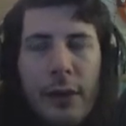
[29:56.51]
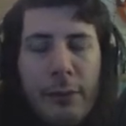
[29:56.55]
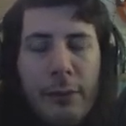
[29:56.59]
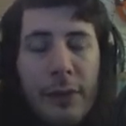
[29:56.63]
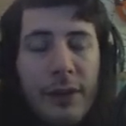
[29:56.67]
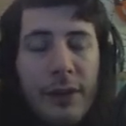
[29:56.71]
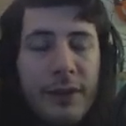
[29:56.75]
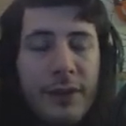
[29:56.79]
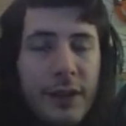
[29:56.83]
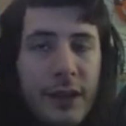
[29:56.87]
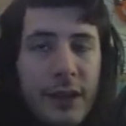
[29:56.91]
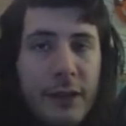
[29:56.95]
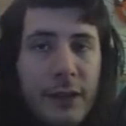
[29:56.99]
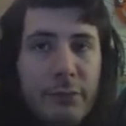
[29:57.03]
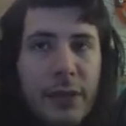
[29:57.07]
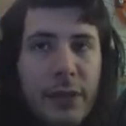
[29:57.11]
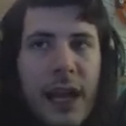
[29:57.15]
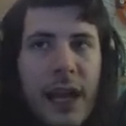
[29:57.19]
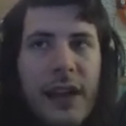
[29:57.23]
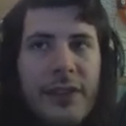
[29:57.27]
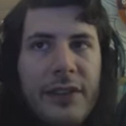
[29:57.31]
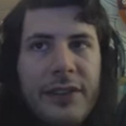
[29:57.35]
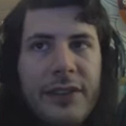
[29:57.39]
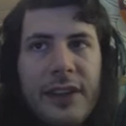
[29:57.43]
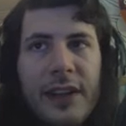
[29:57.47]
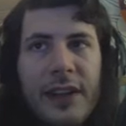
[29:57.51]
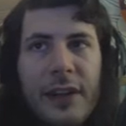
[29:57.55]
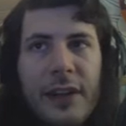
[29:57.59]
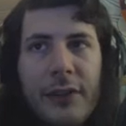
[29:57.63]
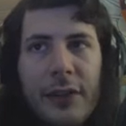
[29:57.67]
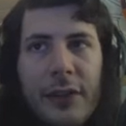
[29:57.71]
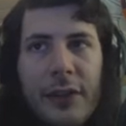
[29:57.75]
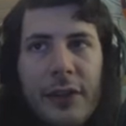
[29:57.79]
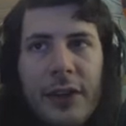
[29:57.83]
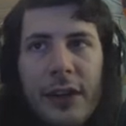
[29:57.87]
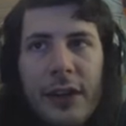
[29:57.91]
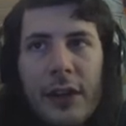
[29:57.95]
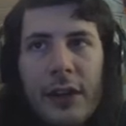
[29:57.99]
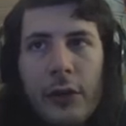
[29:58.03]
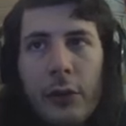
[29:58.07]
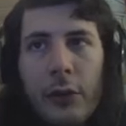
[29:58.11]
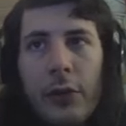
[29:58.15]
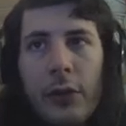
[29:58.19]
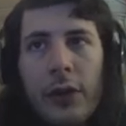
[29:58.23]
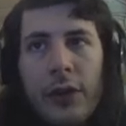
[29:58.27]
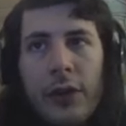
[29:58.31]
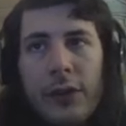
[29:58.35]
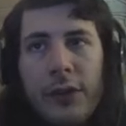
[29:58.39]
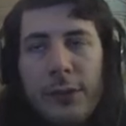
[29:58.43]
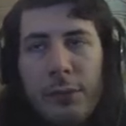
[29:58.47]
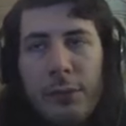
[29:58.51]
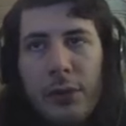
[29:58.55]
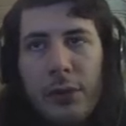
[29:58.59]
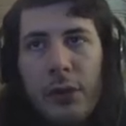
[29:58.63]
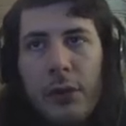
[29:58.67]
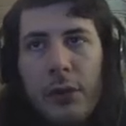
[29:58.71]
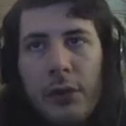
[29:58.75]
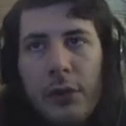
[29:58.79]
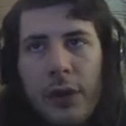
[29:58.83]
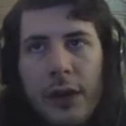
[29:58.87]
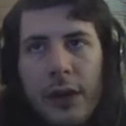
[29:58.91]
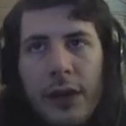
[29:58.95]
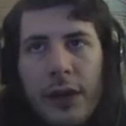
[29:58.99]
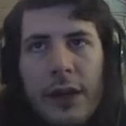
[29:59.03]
basically blasting everything or exploring.